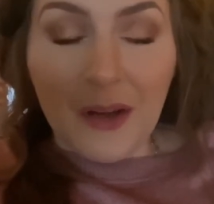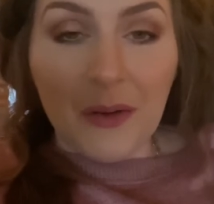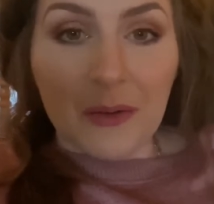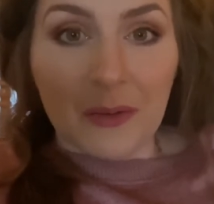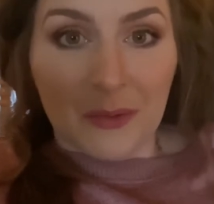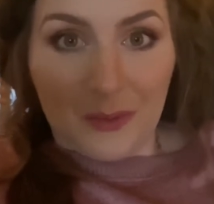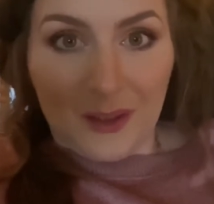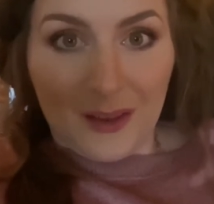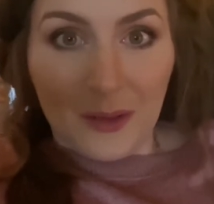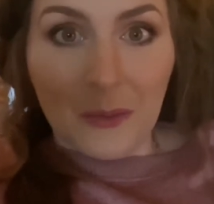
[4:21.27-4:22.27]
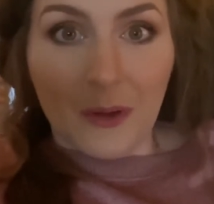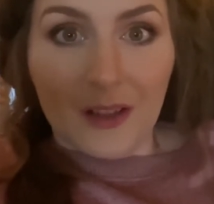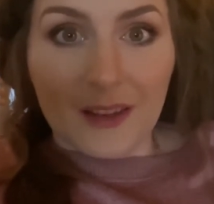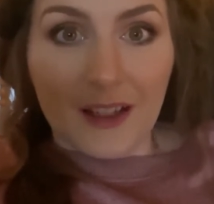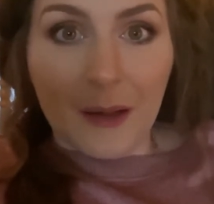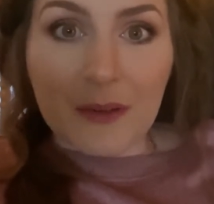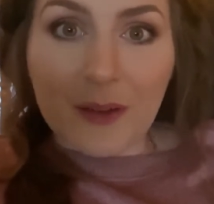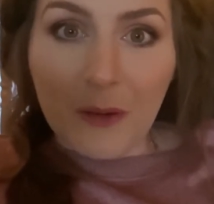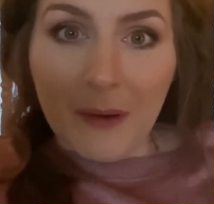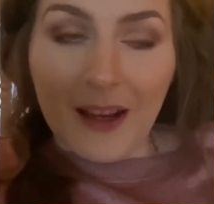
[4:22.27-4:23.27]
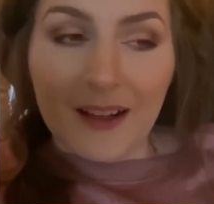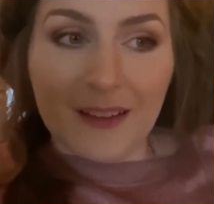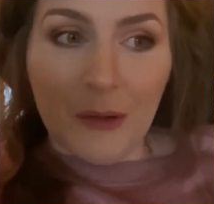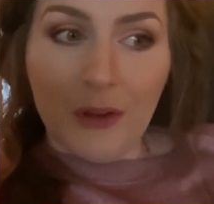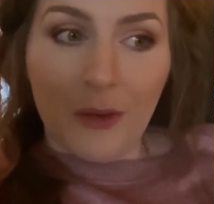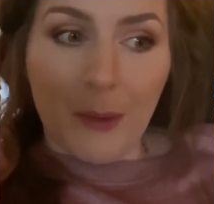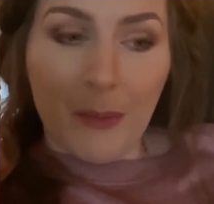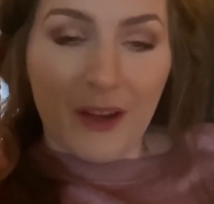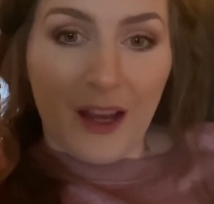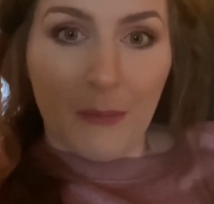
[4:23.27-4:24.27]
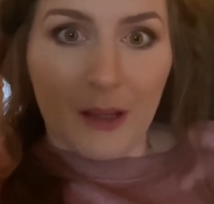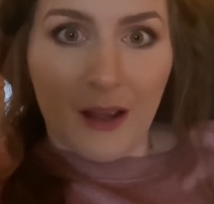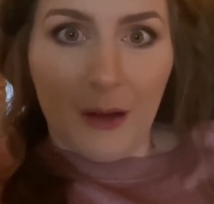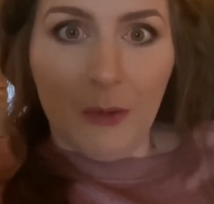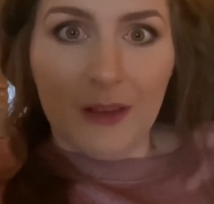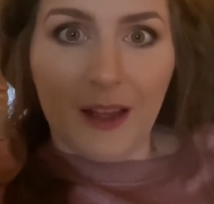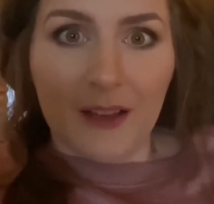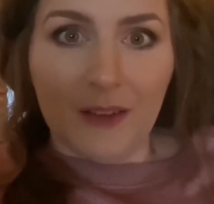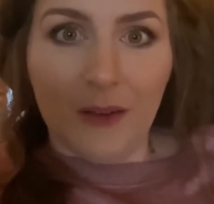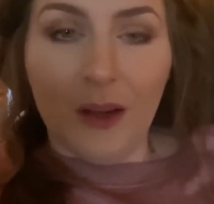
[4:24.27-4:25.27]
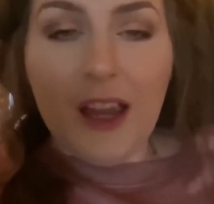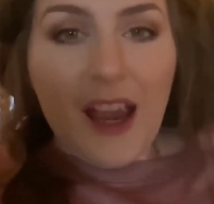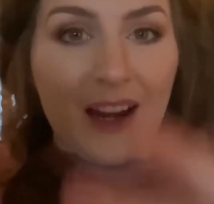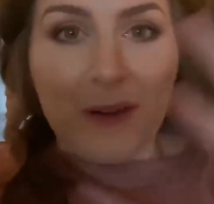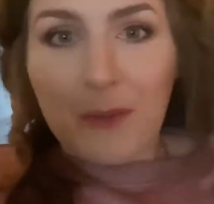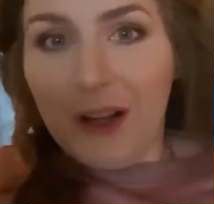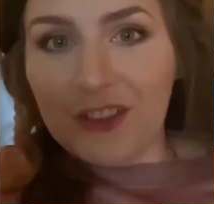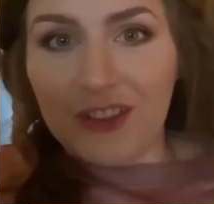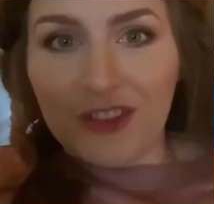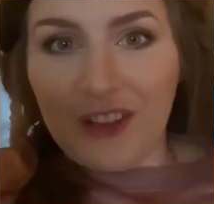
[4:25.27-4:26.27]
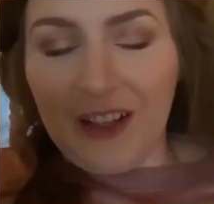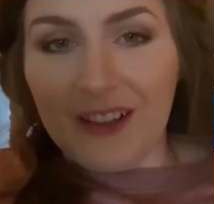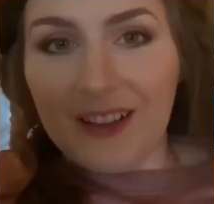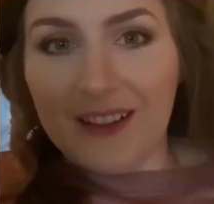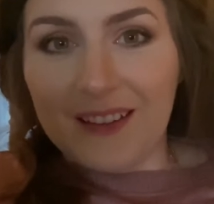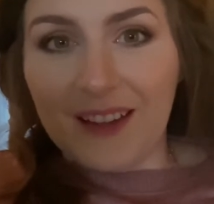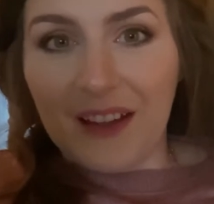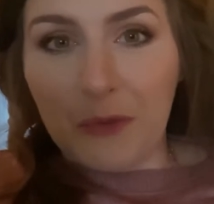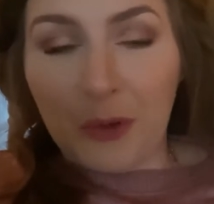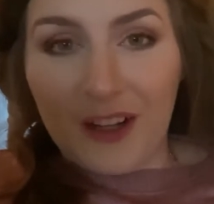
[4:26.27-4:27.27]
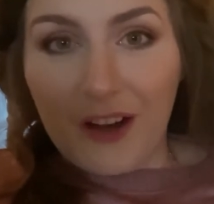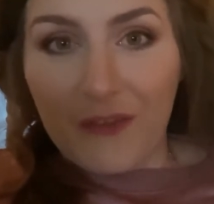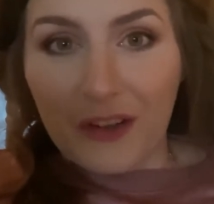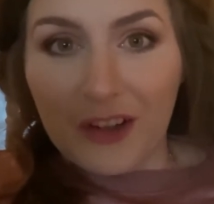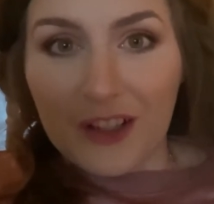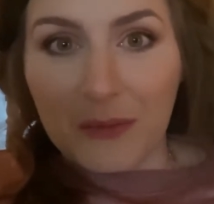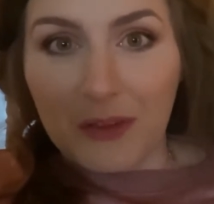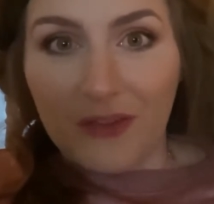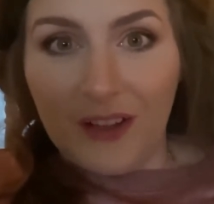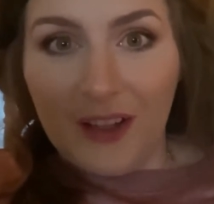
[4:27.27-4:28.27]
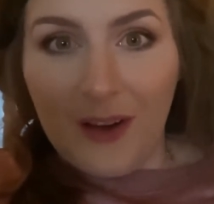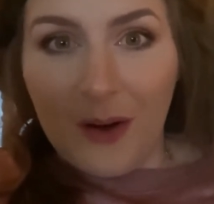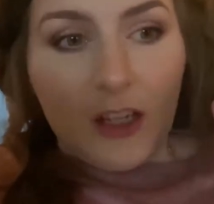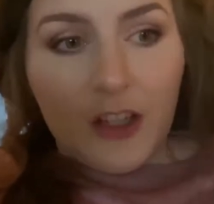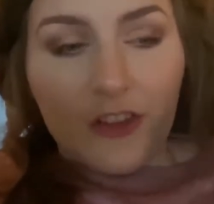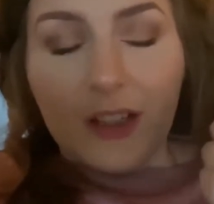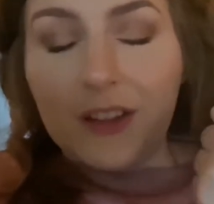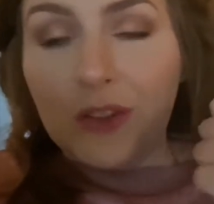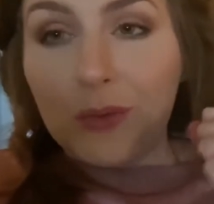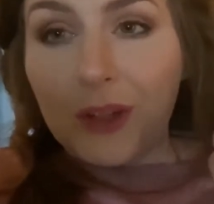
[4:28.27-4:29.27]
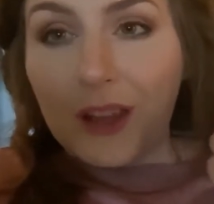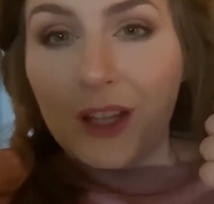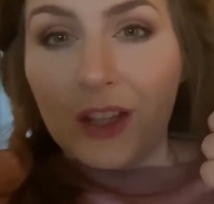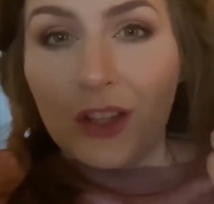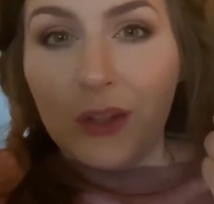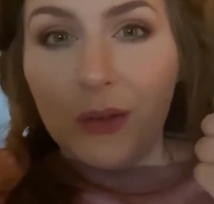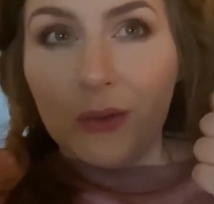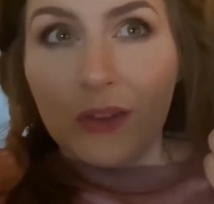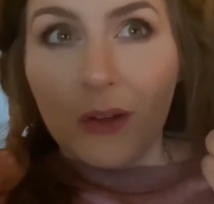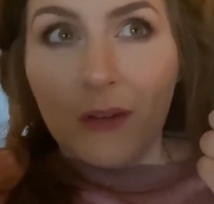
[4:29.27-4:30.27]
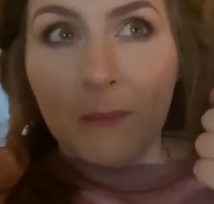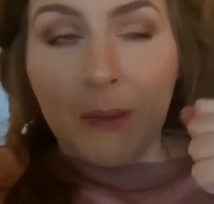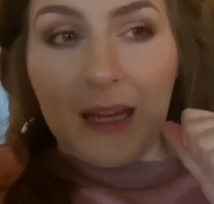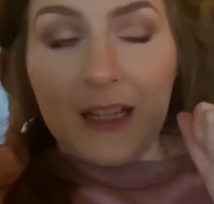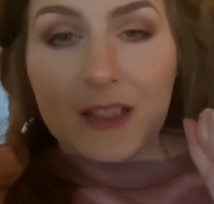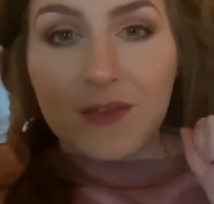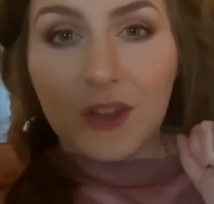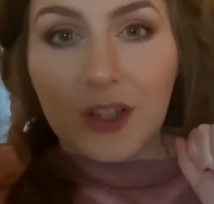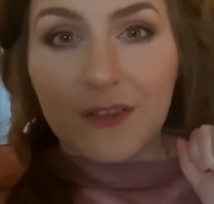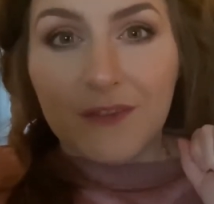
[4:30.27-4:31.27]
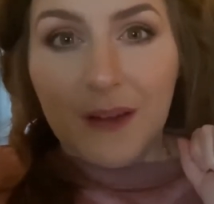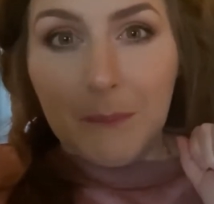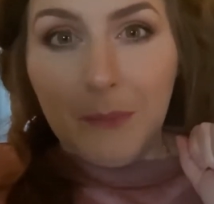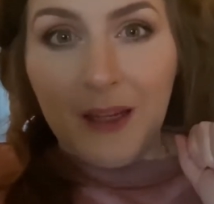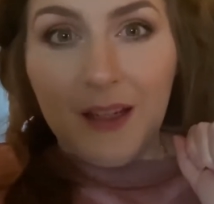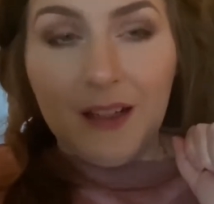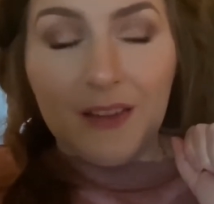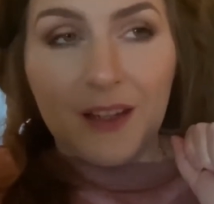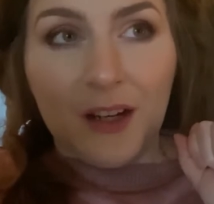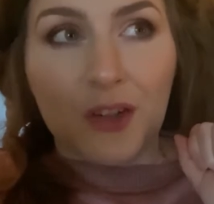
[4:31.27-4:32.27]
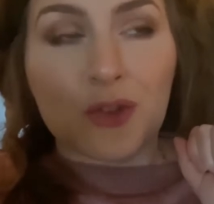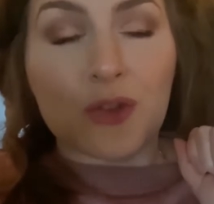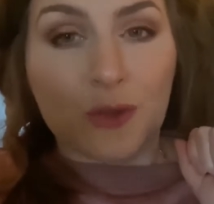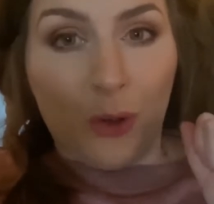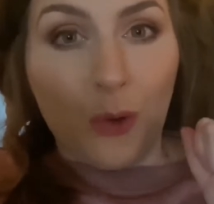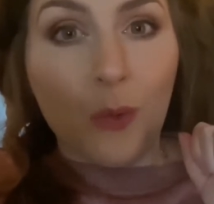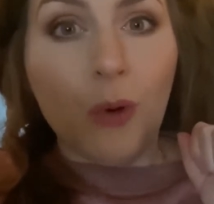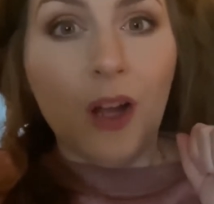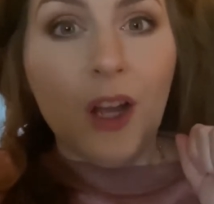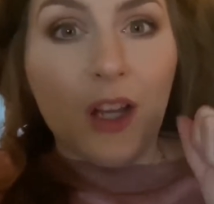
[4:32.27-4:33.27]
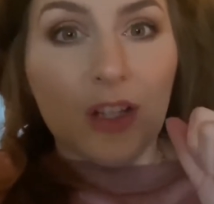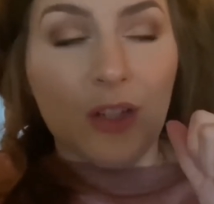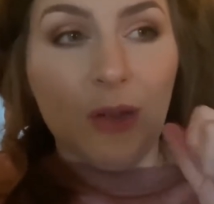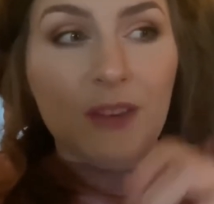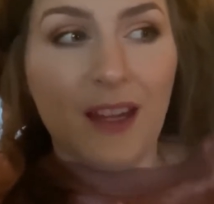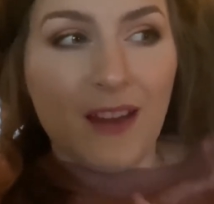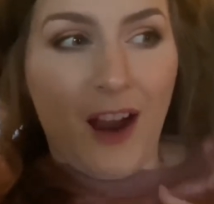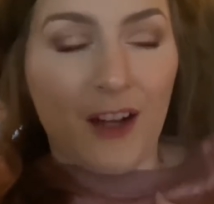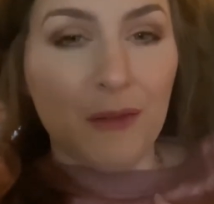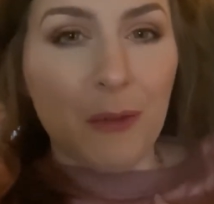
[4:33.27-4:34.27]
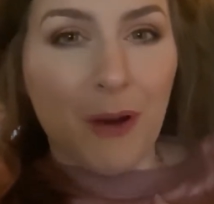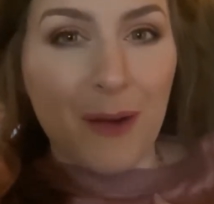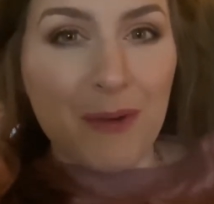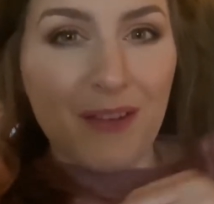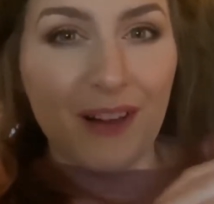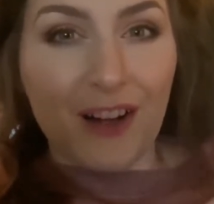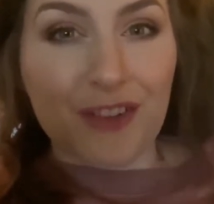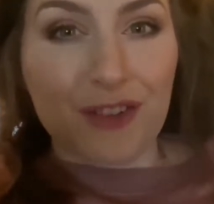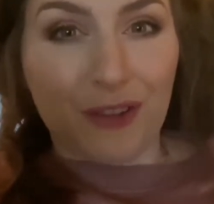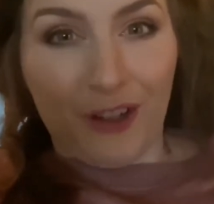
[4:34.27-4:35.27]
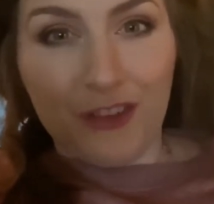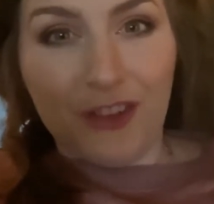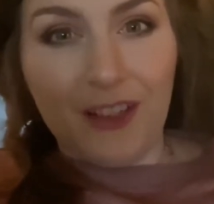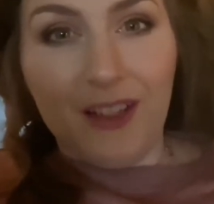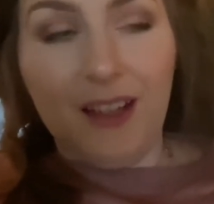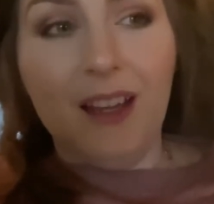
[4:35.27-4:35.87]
really want that. I'm so bad. I see what other people get. I'm like, I want that too. And I was watching Sherry's What I Got for Christmas video. She had these really cute bands for her Fitbit. They are so cute. They kind of remind me of like a scrunchie,